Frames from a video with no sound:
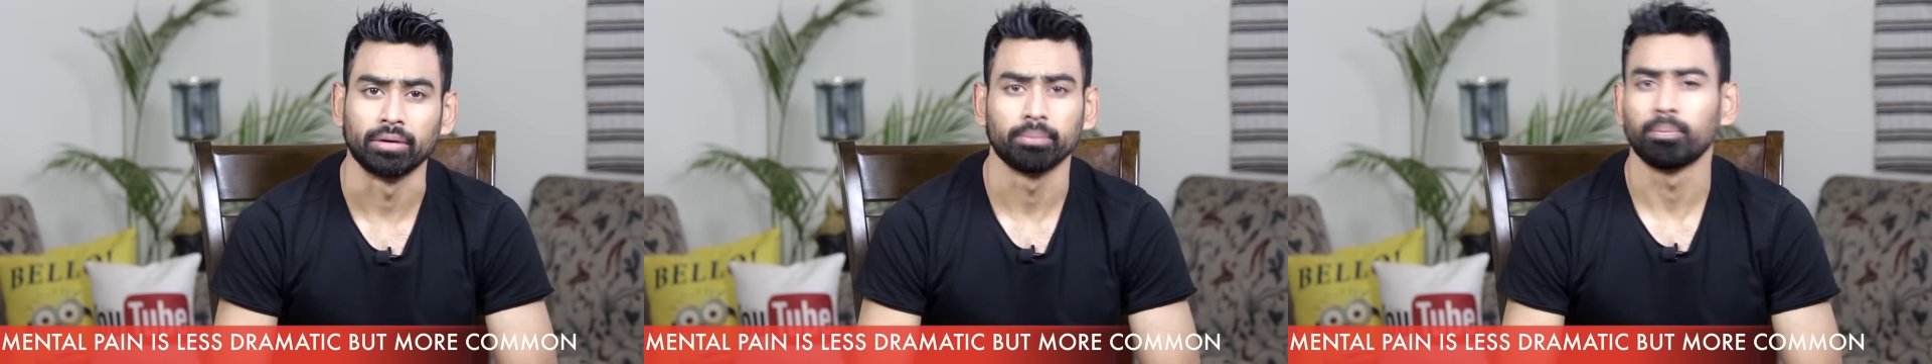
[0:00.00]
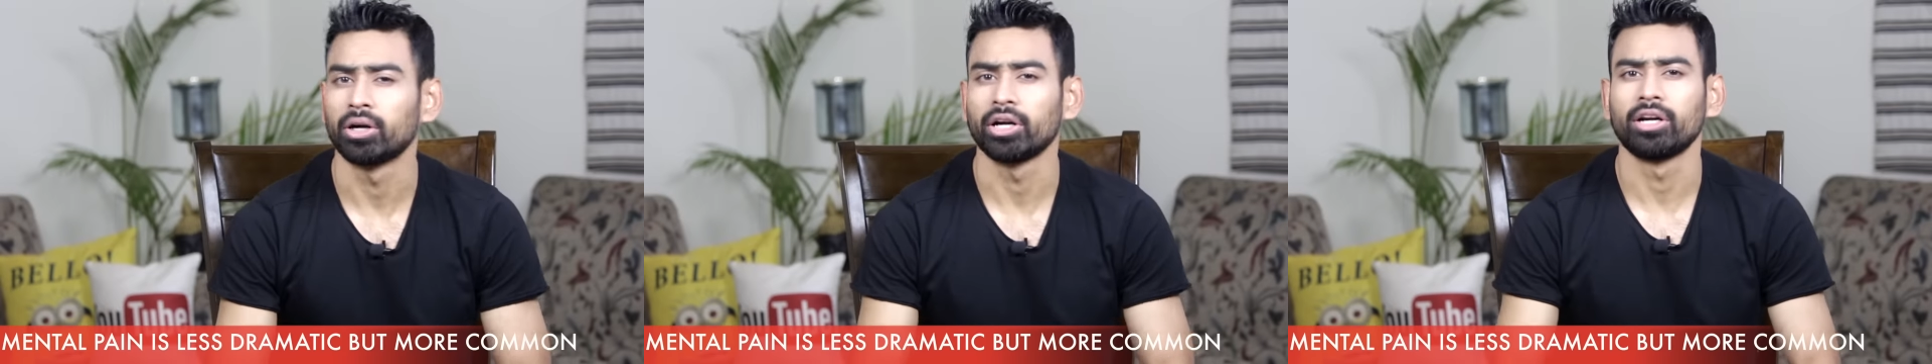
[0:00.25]

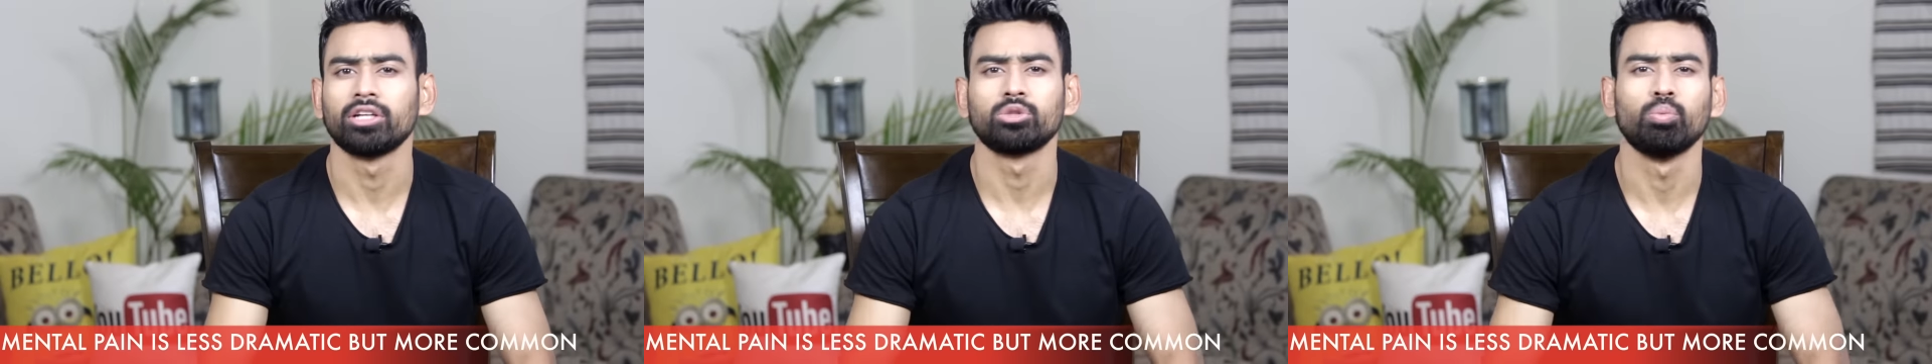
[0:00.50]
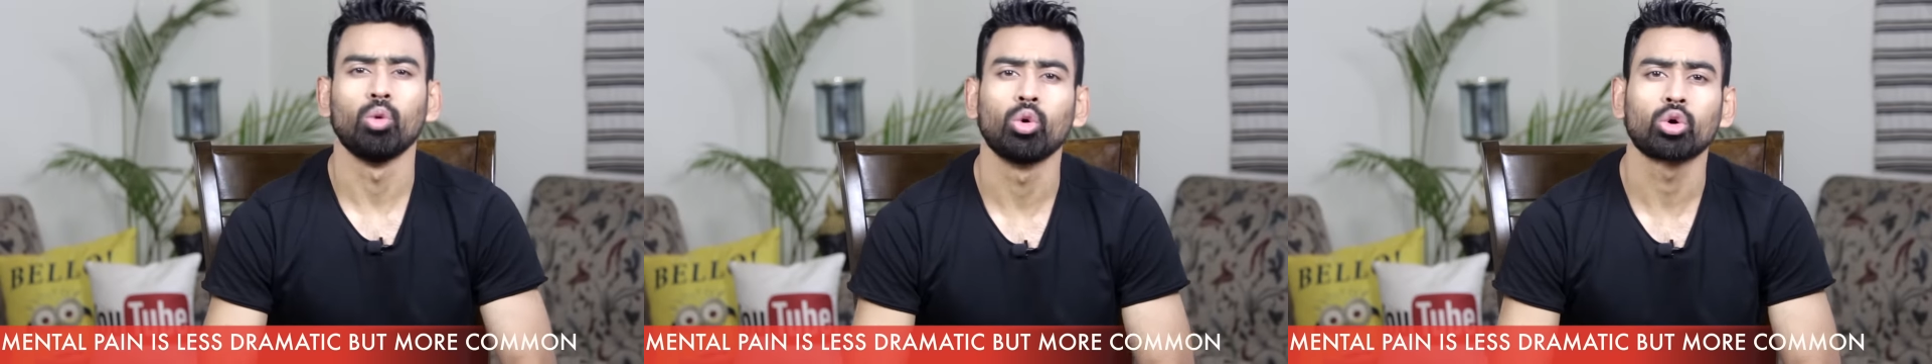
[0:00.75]
but it is
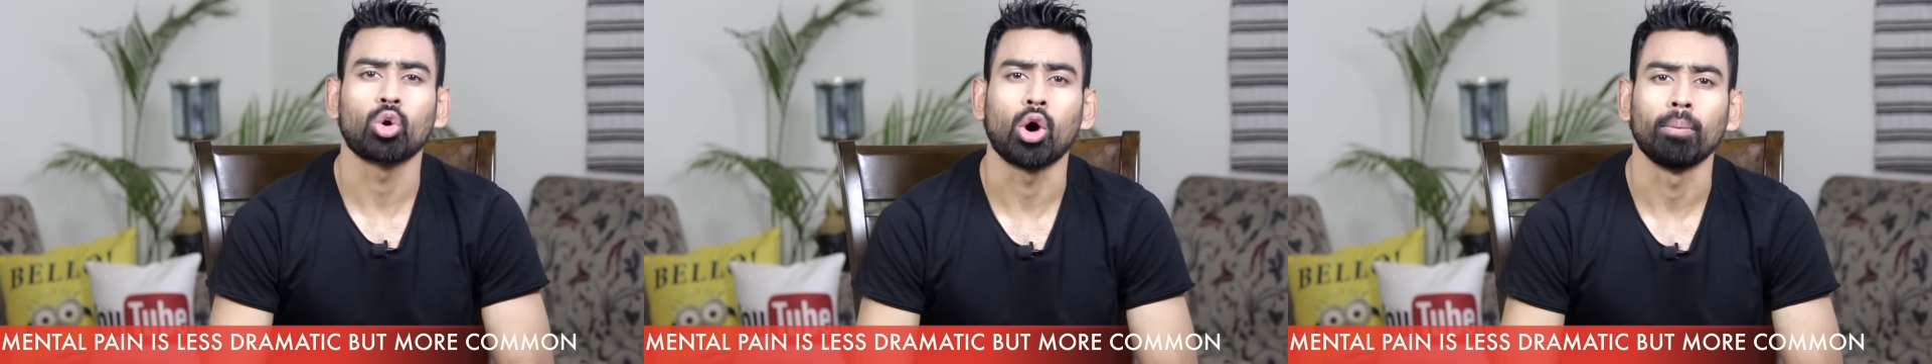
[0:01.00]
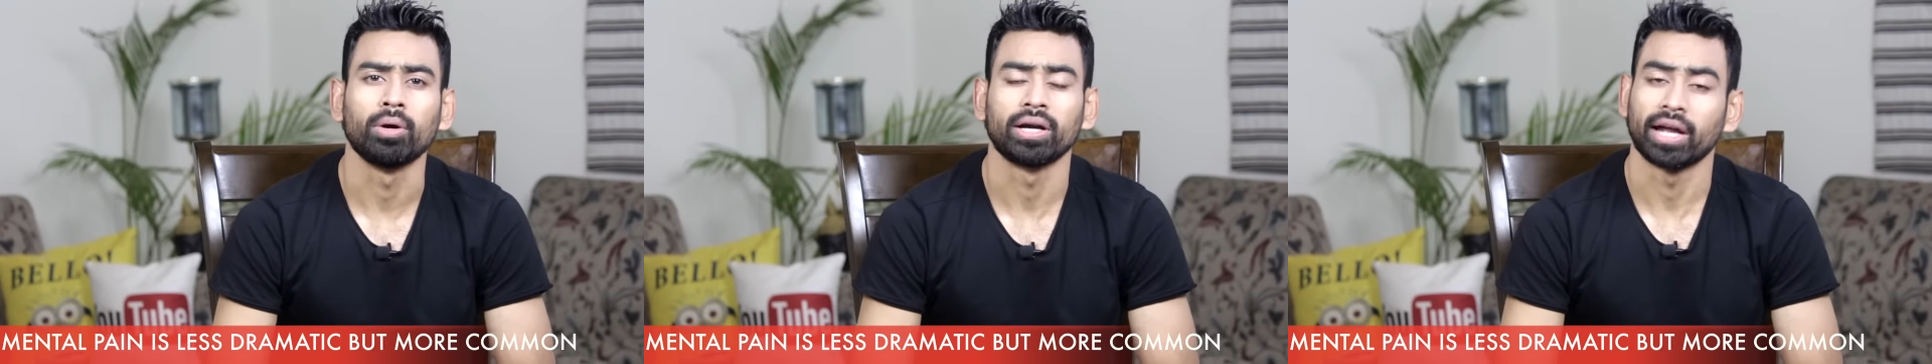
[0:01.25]
more
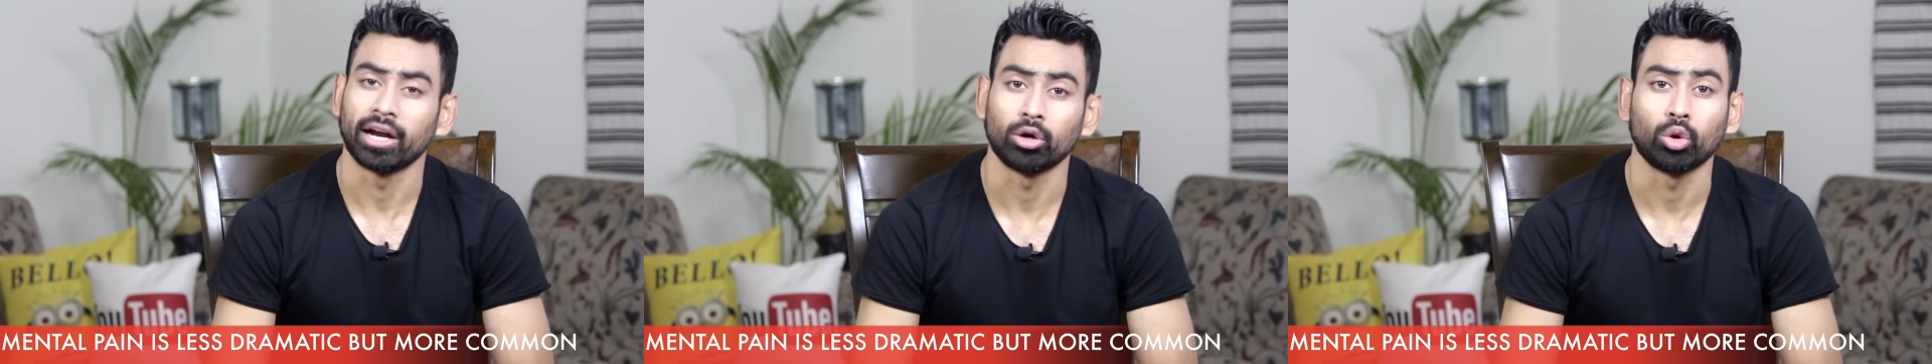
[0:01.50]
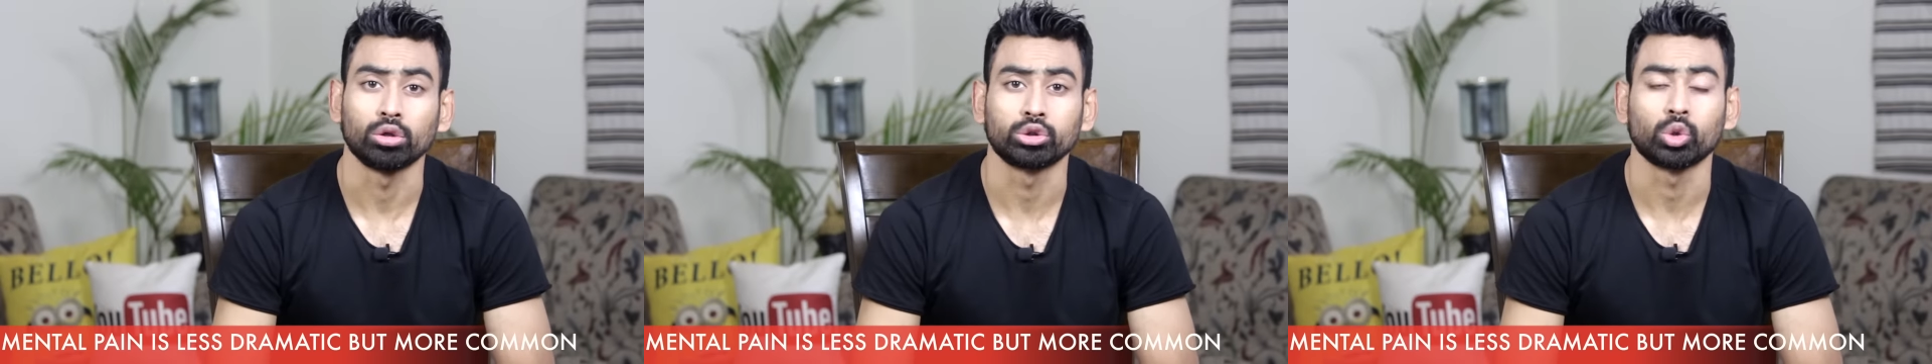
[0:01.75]
common and
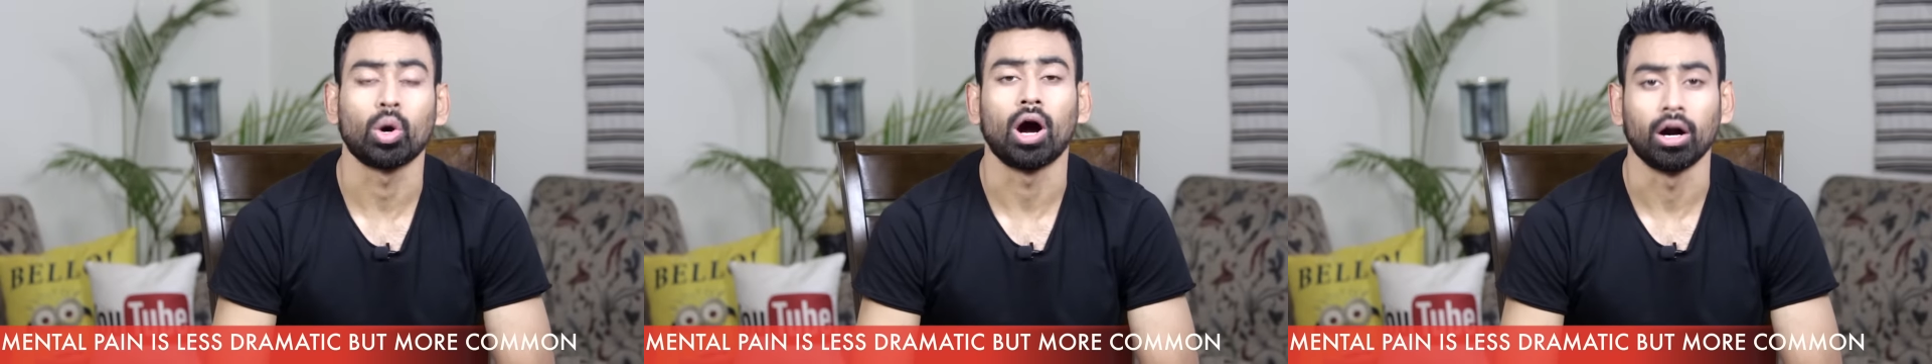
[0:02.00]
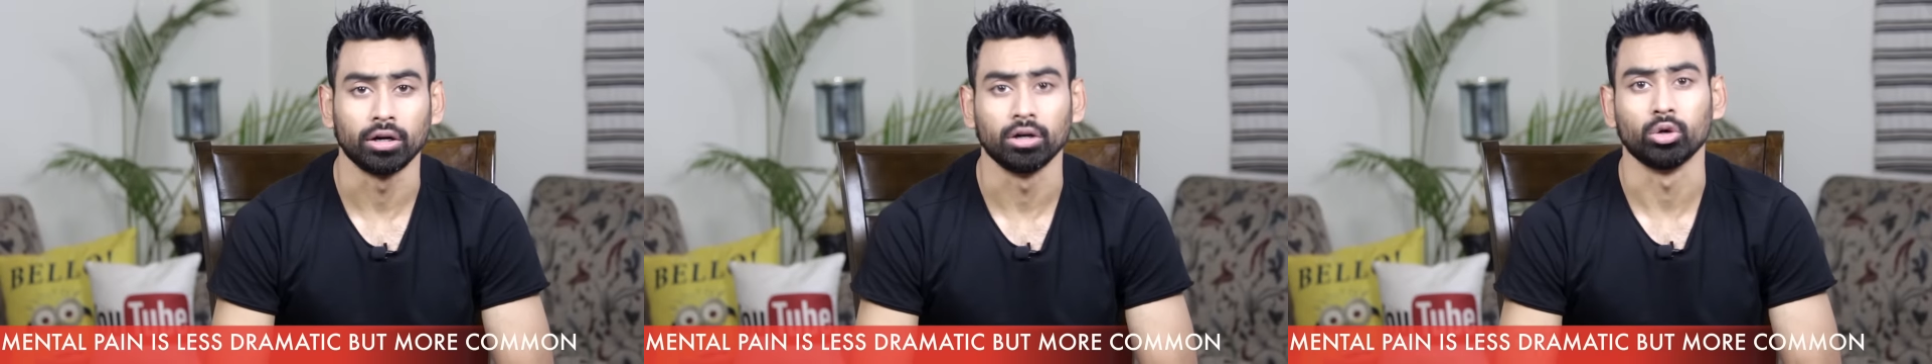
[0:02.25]
also
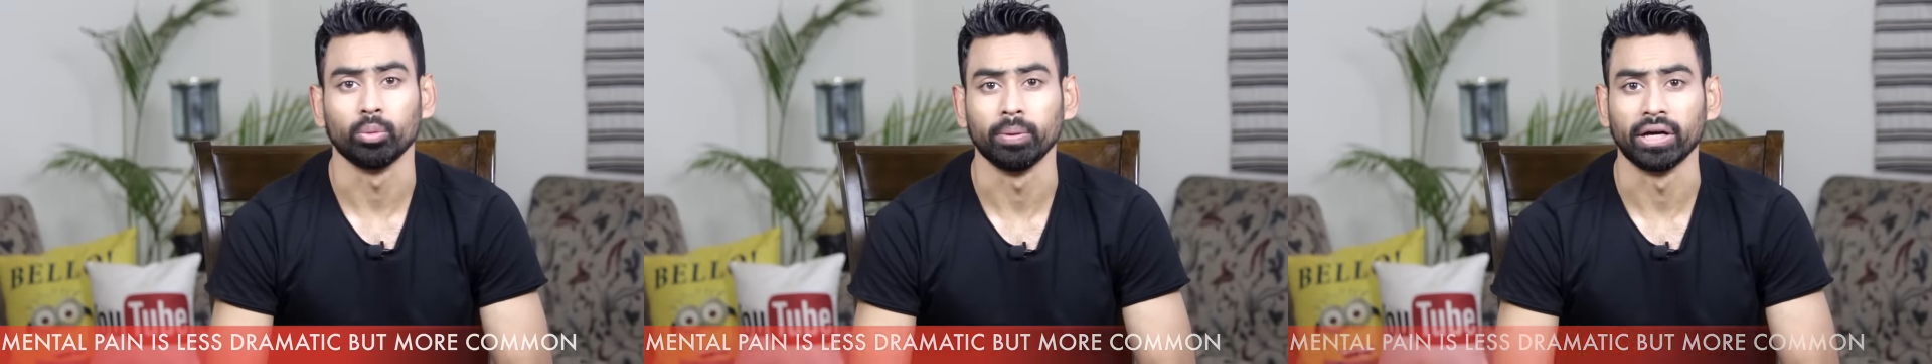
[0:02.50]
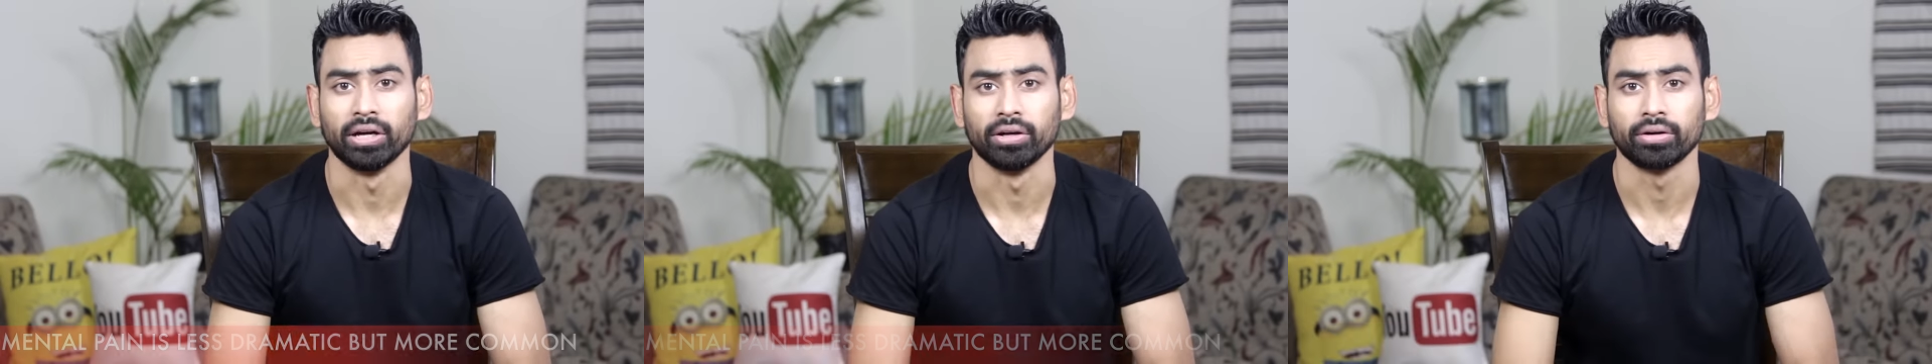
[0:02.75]
harder to bear.